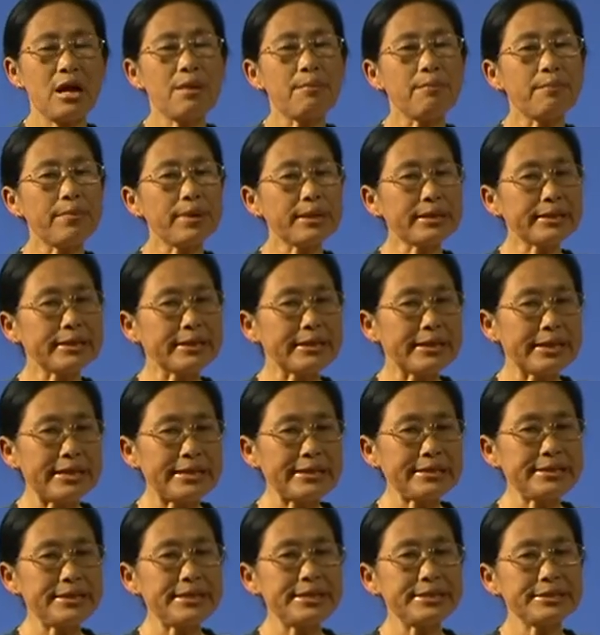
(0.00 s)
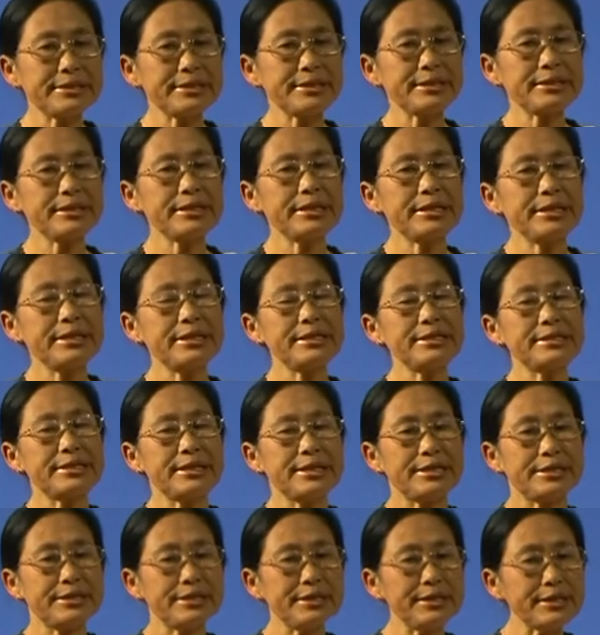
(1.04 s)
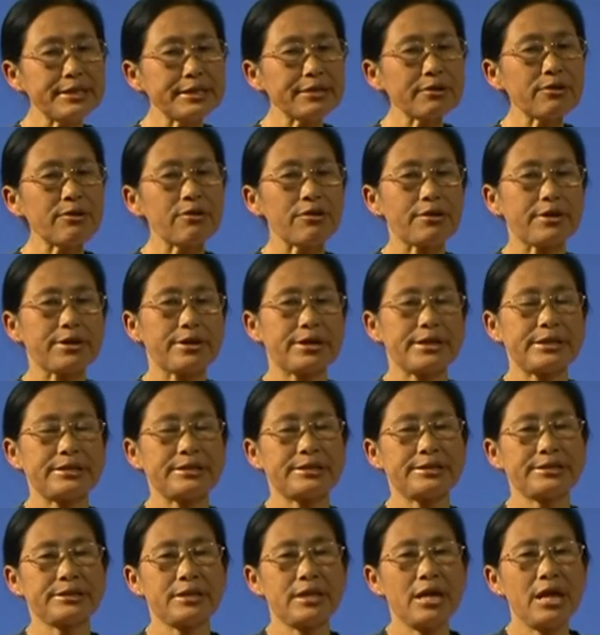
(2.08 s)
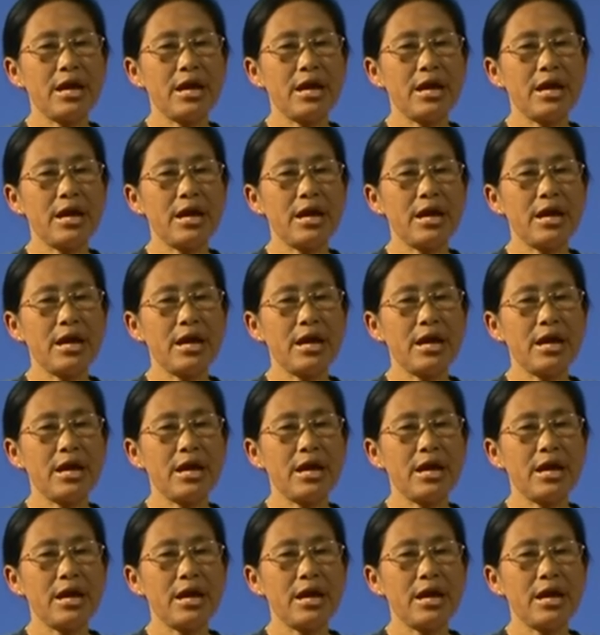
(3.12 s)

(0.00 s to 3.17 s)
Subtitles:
but glaciation is a rare occurrence.